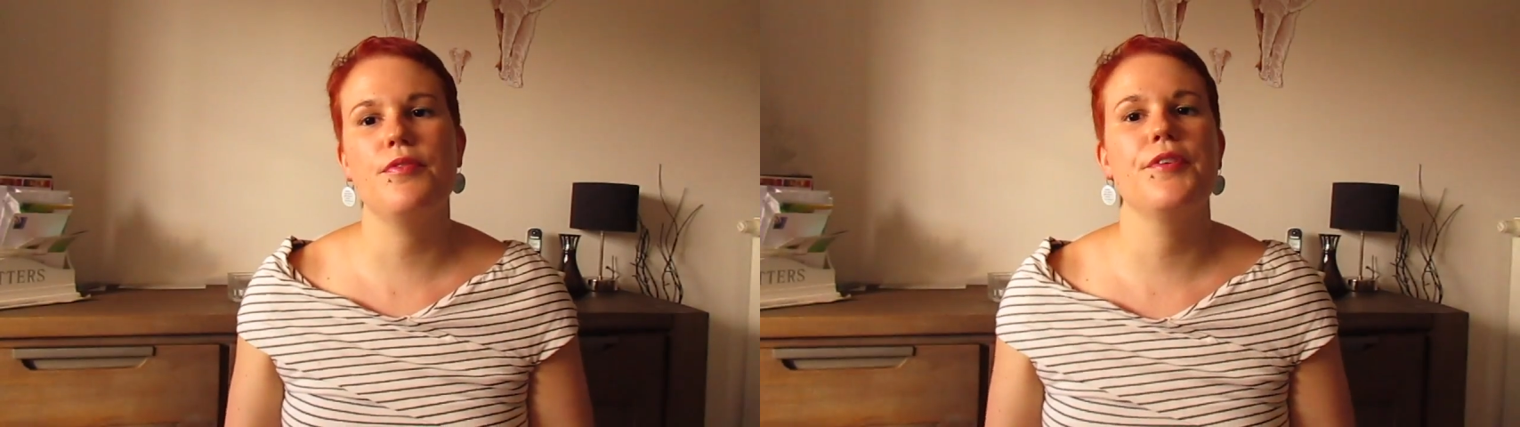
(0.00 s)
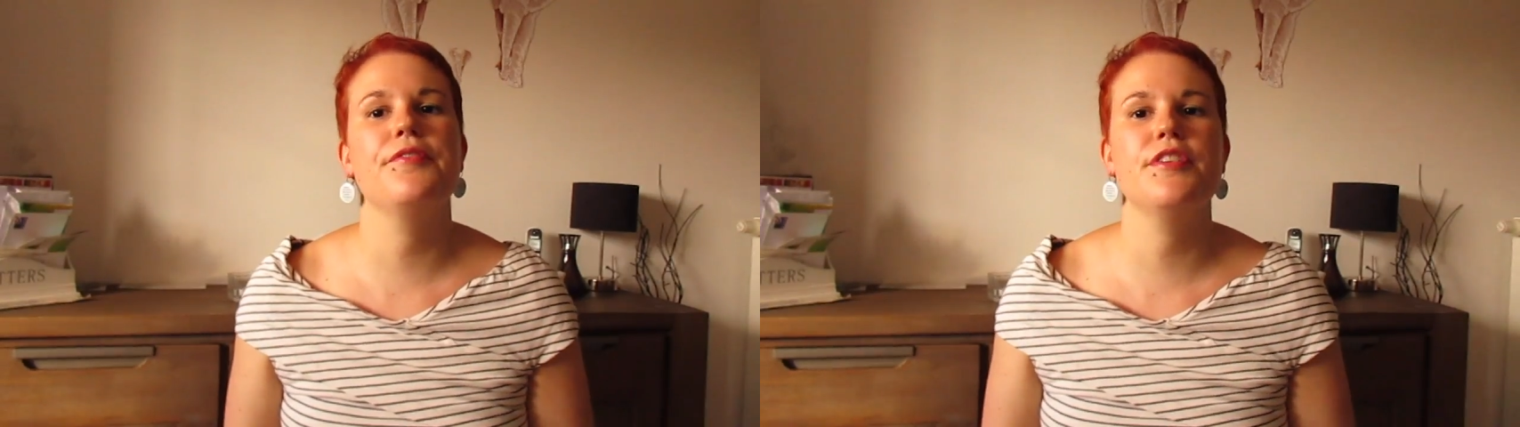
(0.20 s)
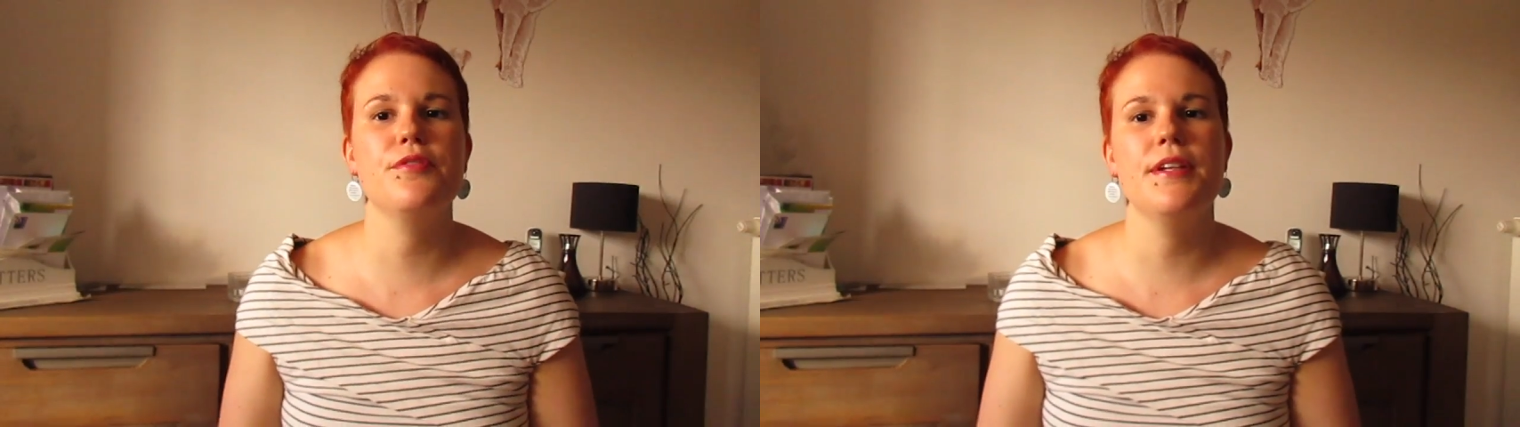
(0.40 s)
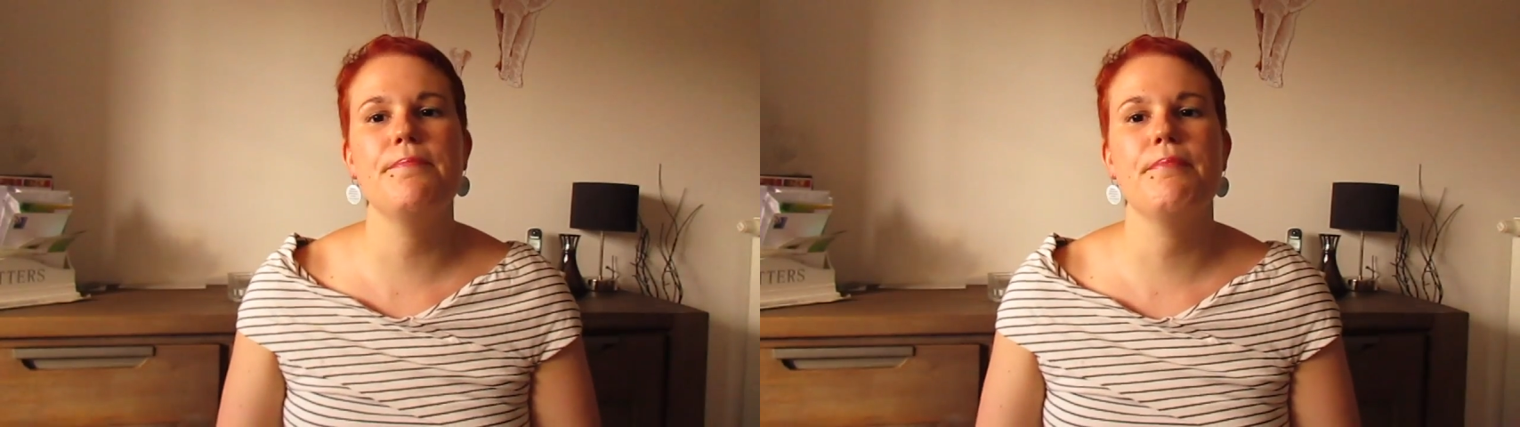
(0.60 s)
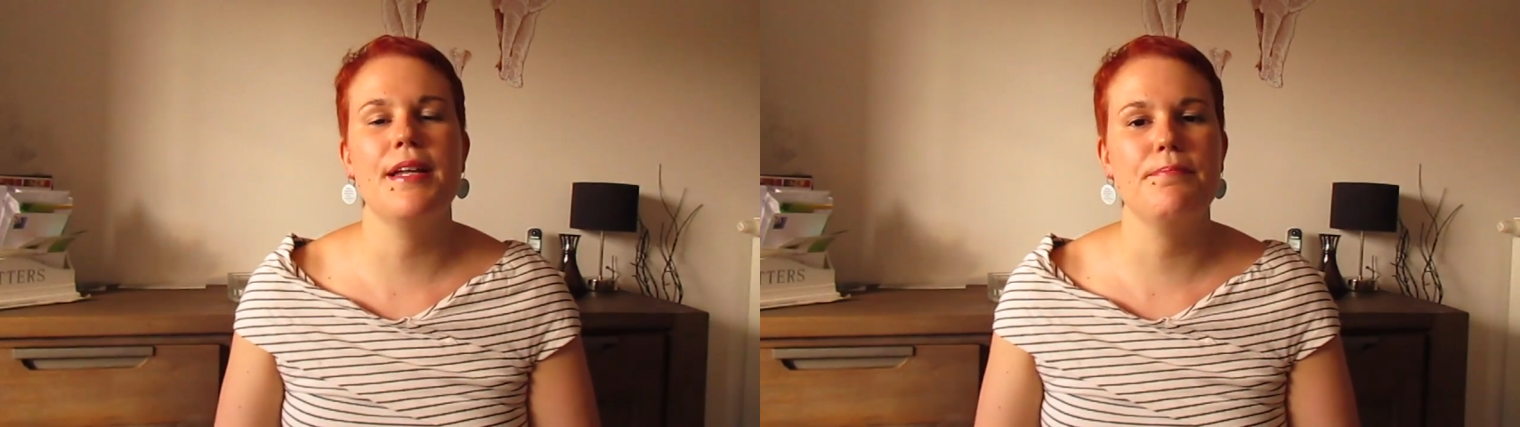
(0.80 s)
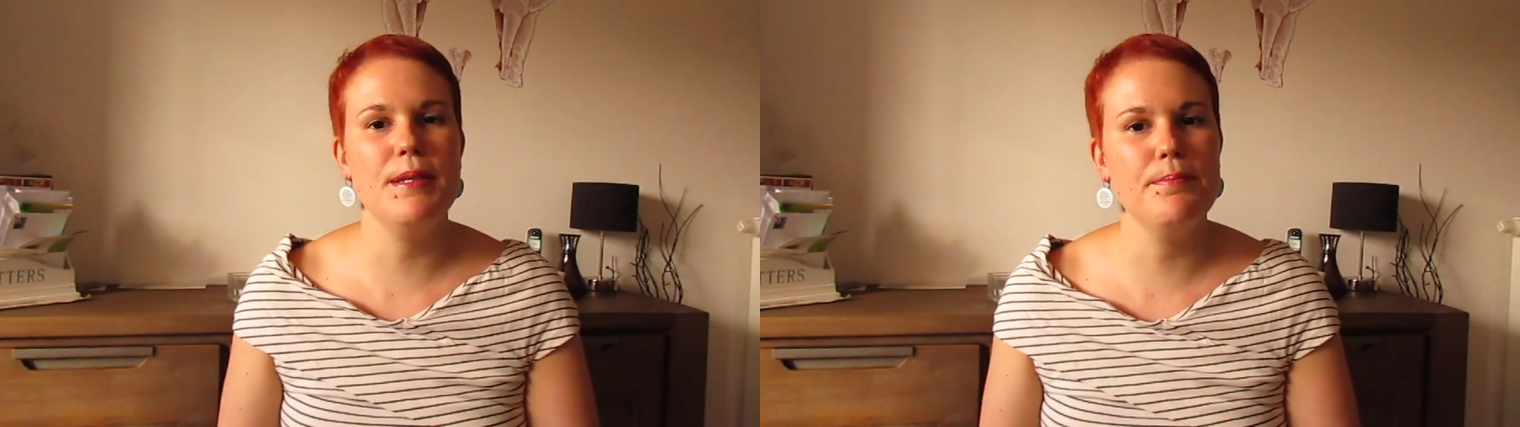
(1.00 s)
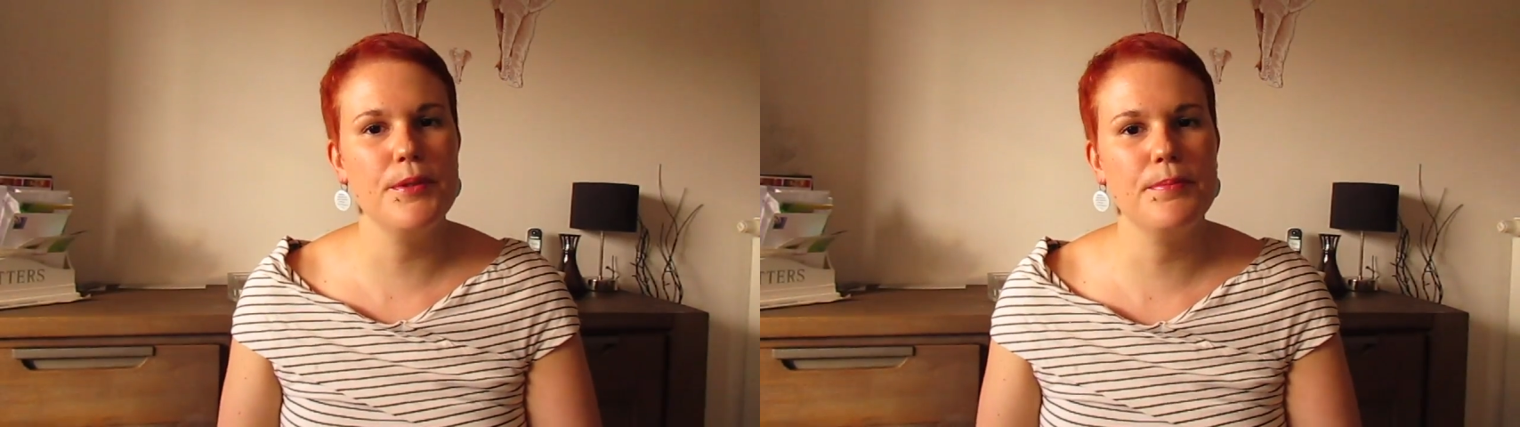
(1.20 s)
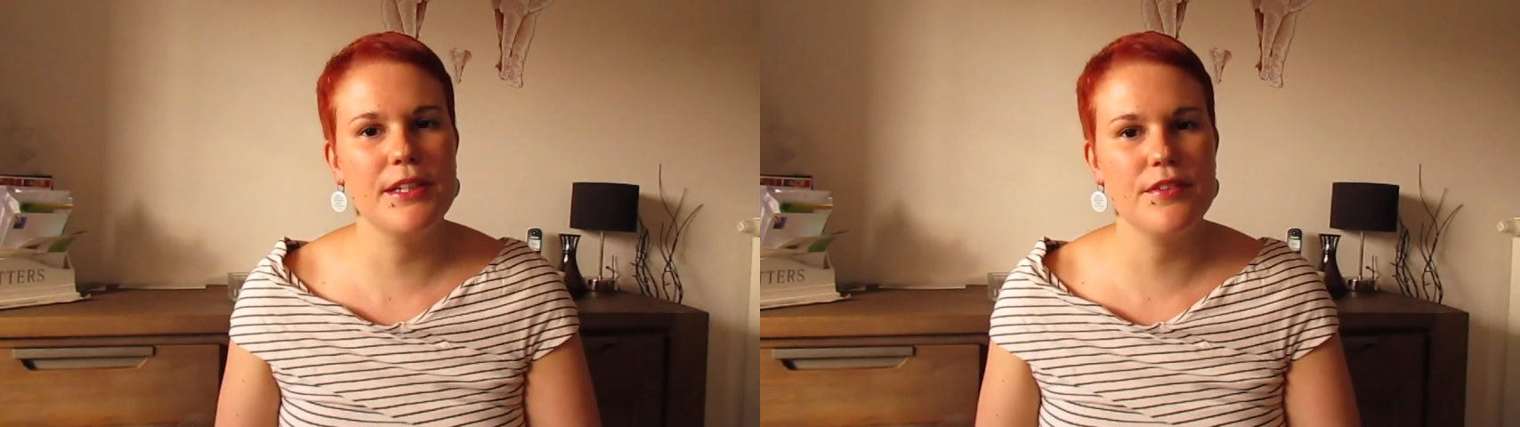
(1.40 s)
for visually impaired
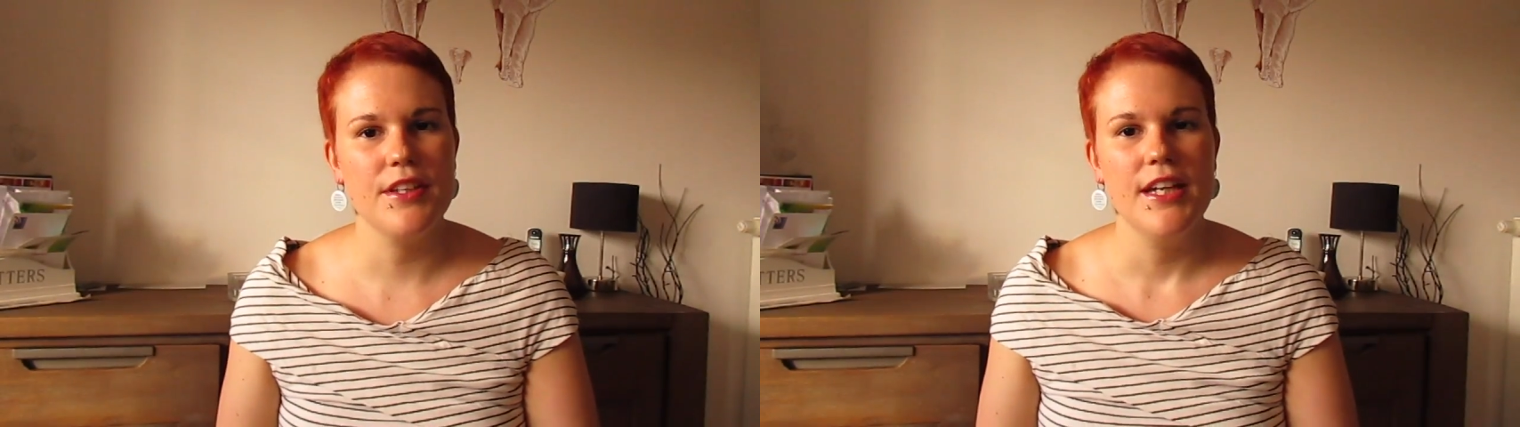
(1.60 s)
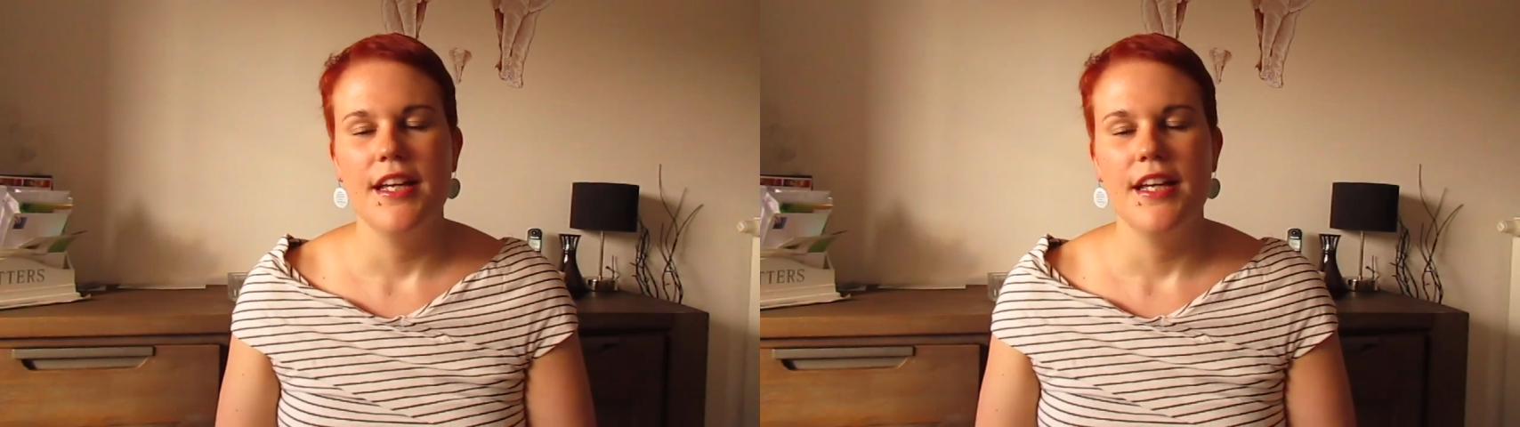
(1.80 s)
people, because